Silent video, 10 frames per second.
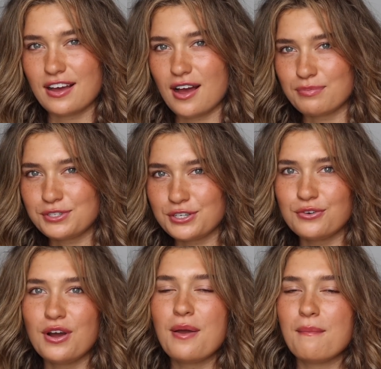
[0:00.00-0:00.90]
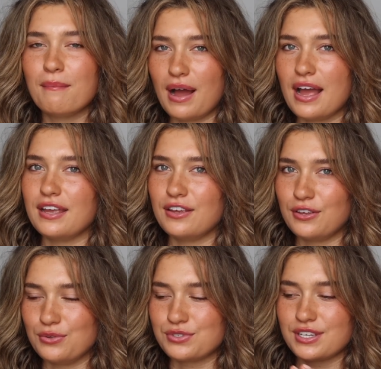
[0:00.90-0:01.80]
the updo by
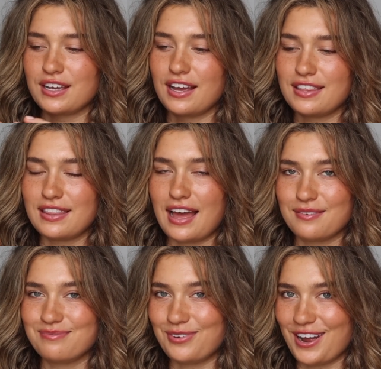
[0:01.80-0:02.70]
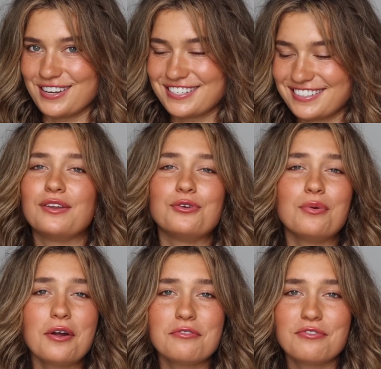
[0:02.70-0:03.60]
using that brush. And if you
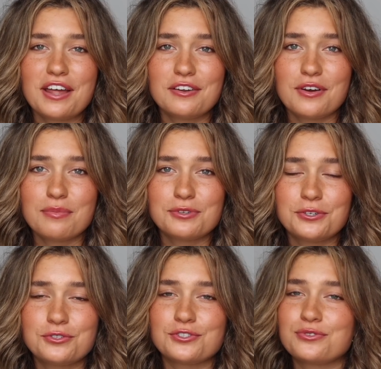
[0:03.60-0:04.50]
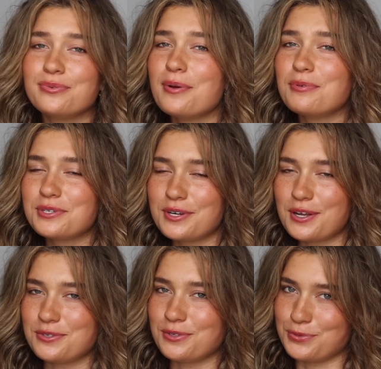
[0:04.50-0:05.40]
are a fan of updos, just remember to
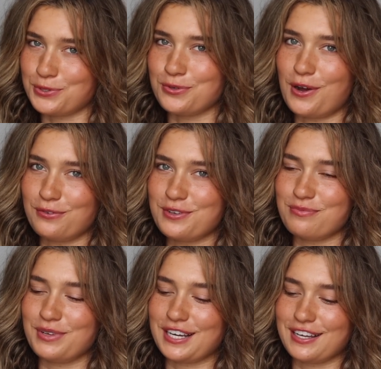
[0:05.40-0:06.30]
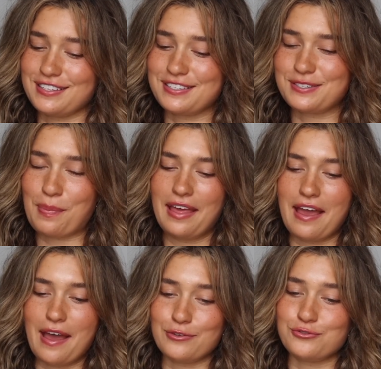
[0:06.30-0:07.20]
not do them too often, because
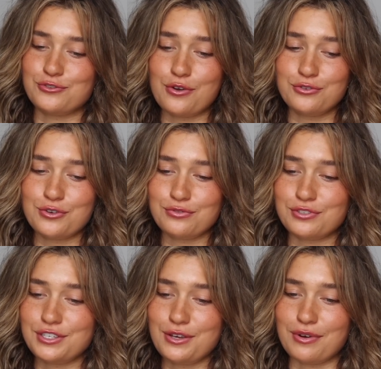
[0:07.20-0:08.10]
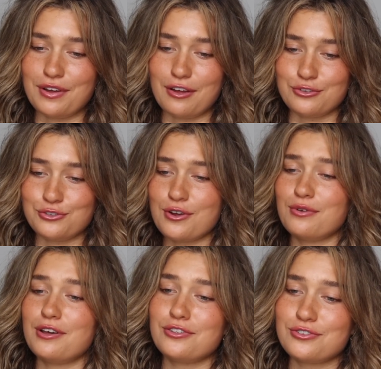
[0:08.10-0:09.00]
as Jojo Siwa has
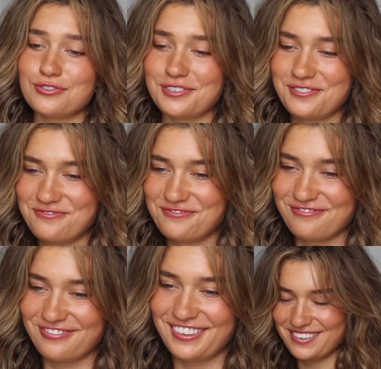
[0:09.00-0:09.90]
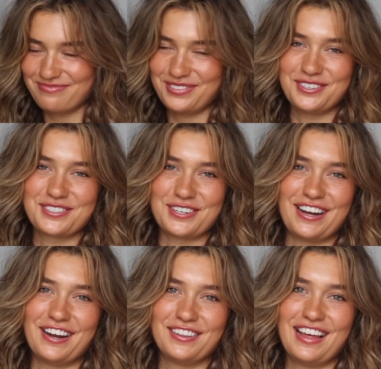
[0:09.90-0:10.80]
shown us, it pulls your
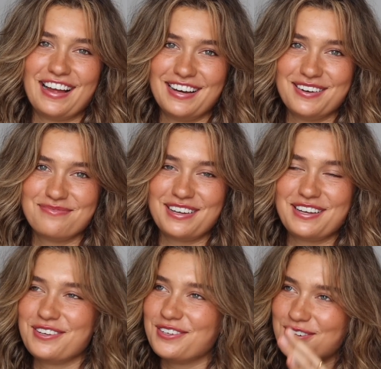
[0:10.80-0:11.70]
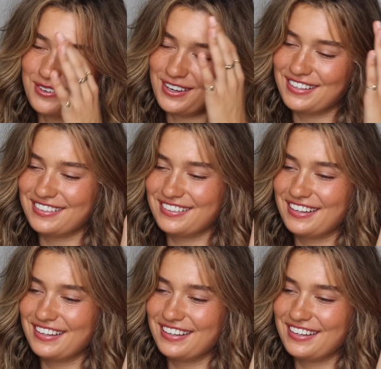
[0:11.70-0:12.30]
hairline up and you don't want...